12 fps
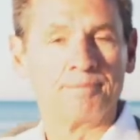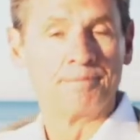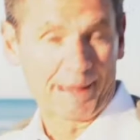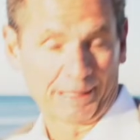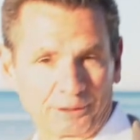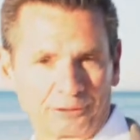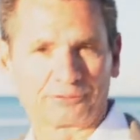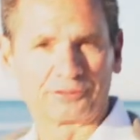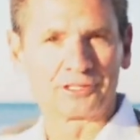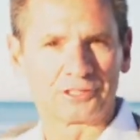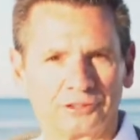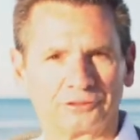Better
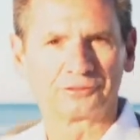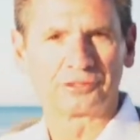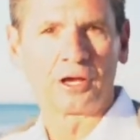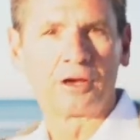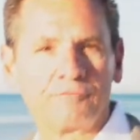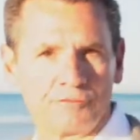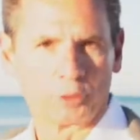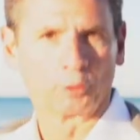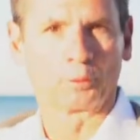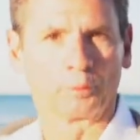decisions, fewer